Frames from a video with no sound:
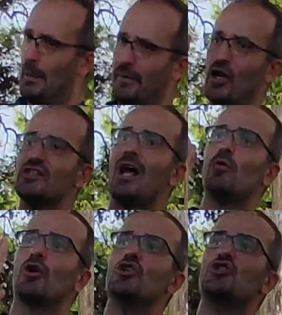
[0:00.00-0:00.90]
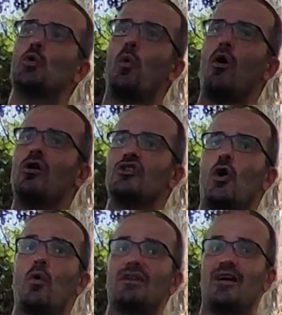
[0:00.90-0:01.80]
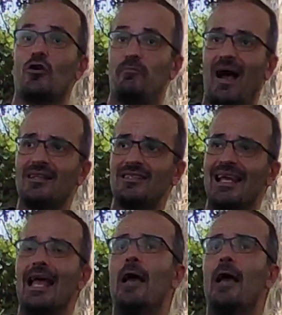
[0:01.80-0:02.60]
Because now we're going to walk towards our bus,